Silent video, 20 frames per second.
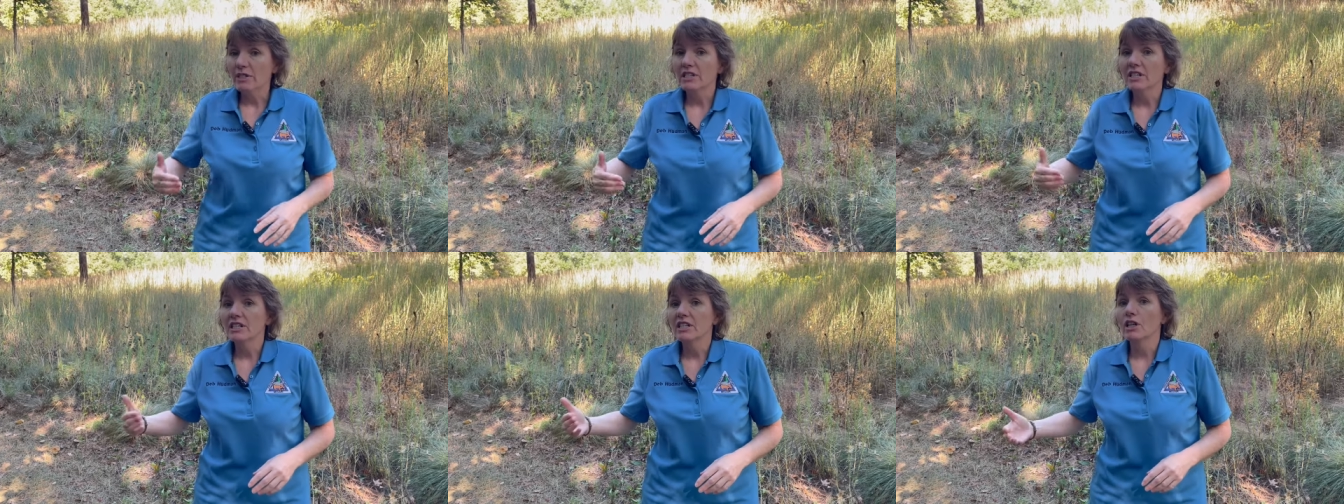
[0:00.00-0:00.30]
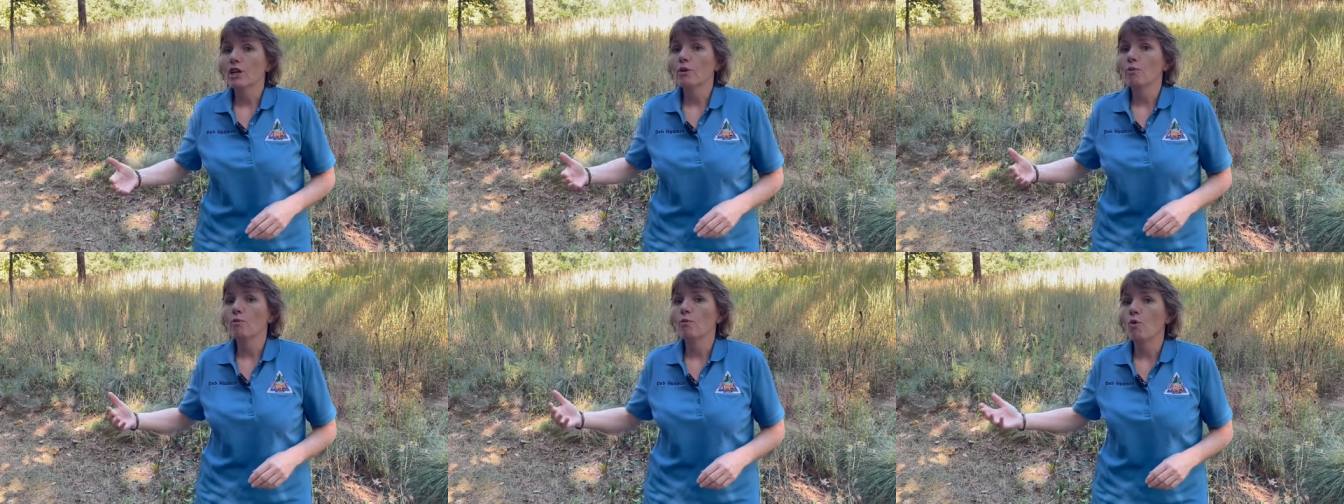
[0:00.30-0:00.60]
to
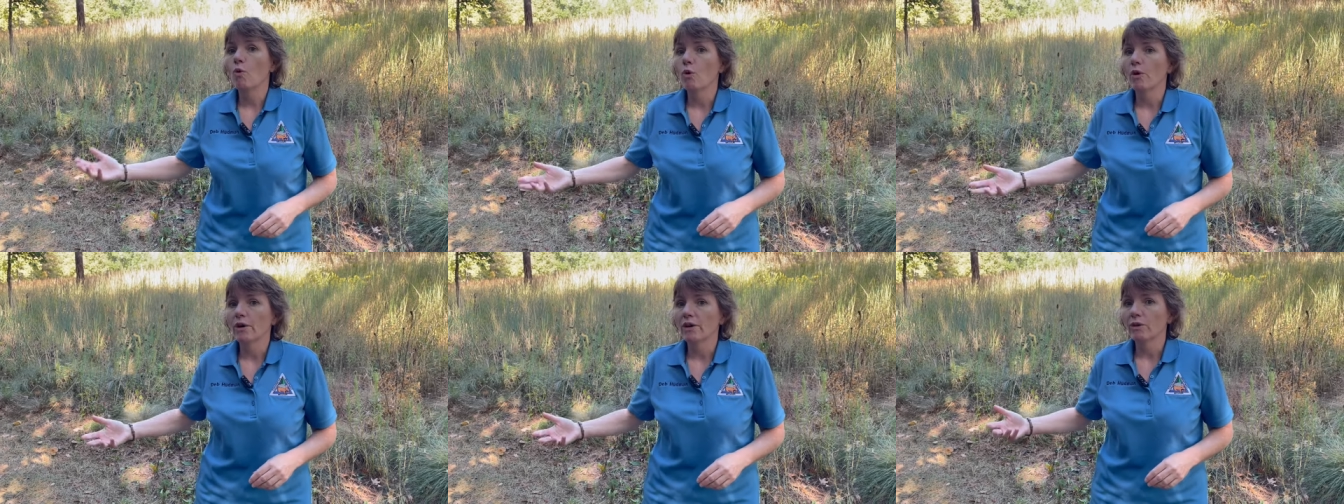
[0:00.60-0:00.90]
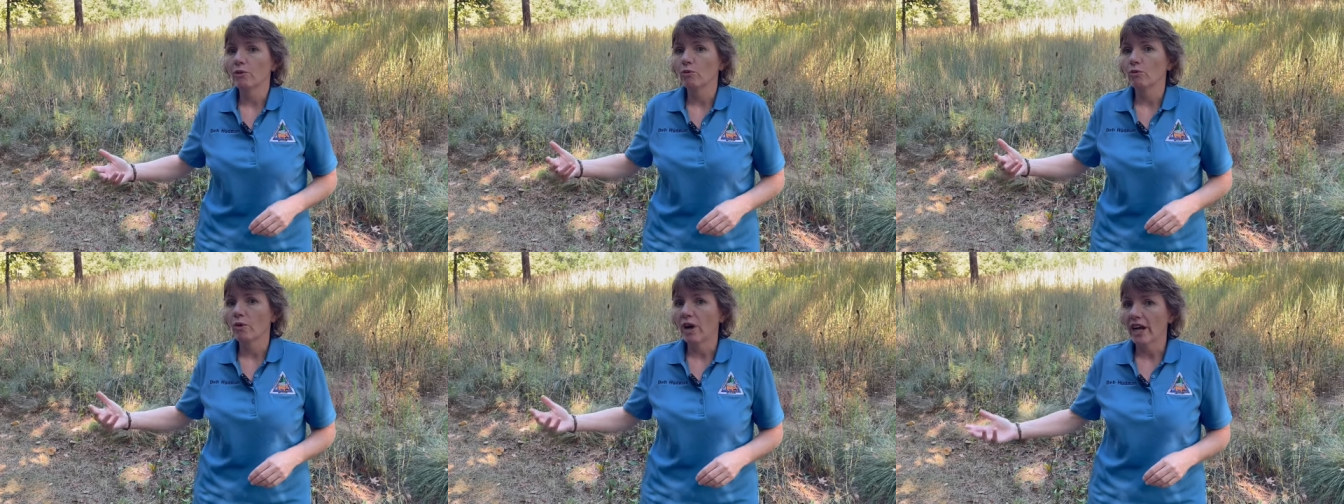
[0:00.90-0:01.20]
deer
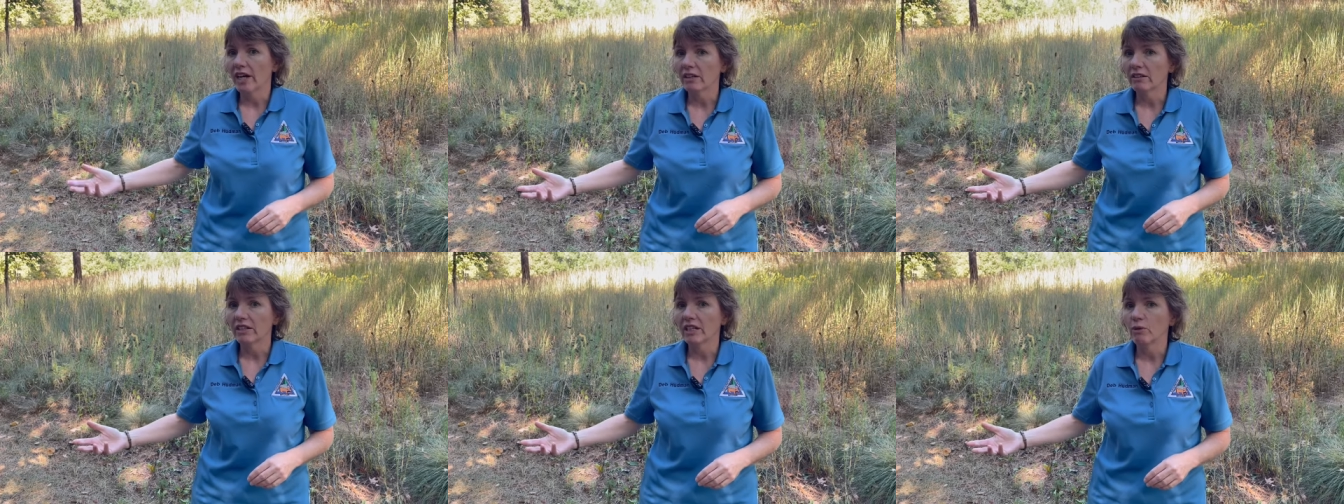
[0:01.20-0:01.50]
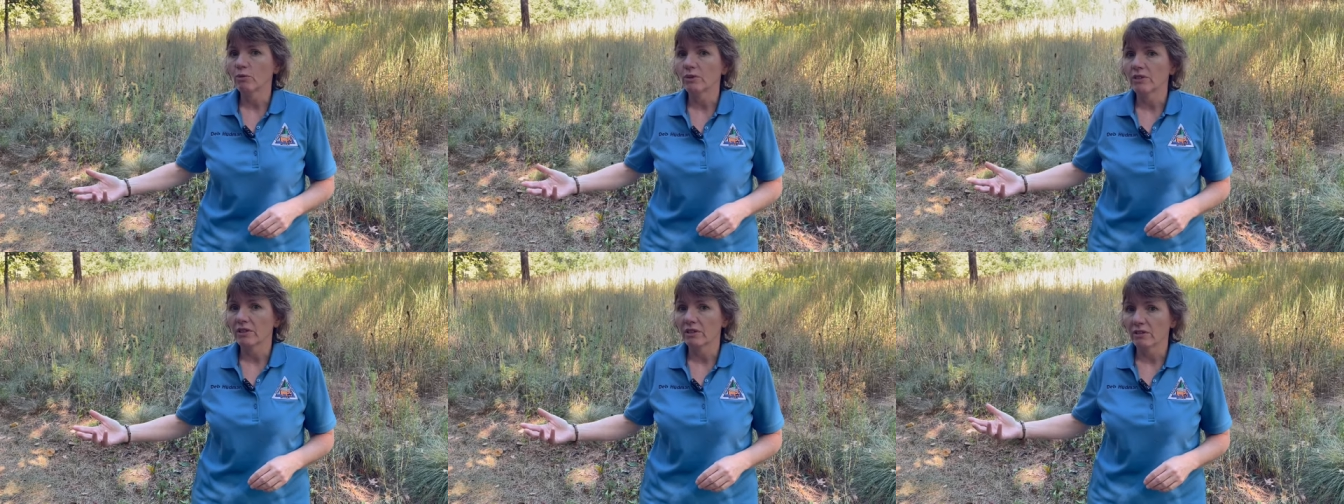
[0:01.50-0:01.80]
more readily
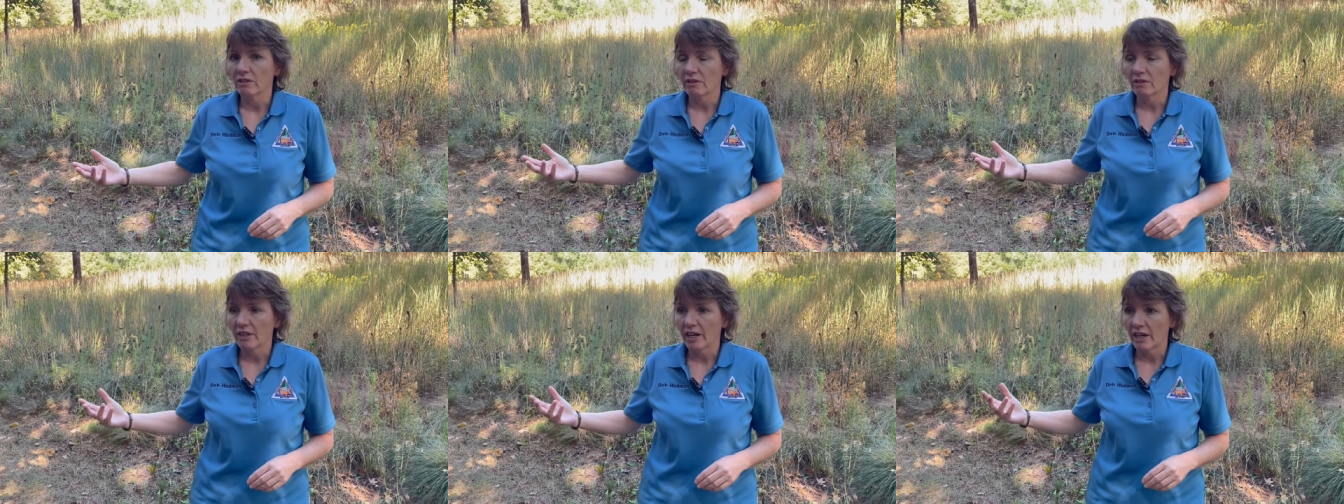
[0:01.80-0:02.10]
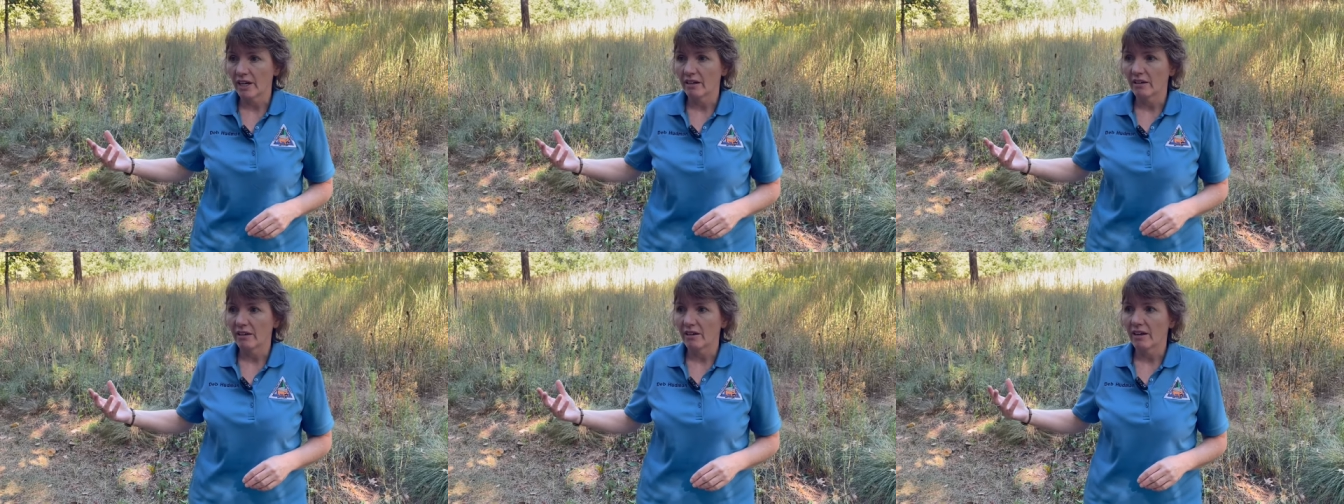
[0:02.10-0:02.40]
with
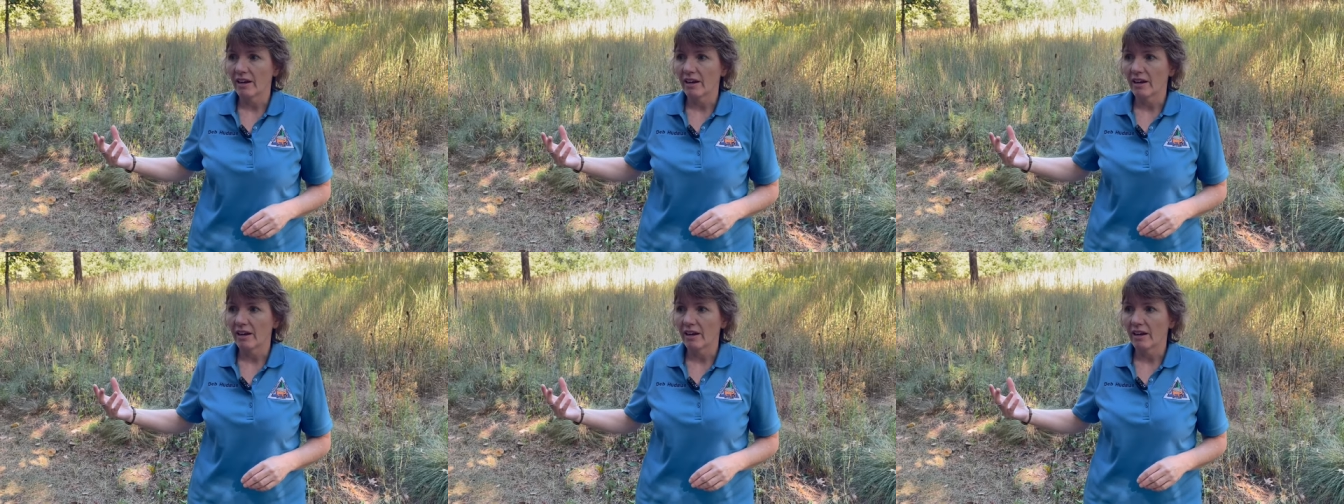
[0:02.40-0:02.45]
that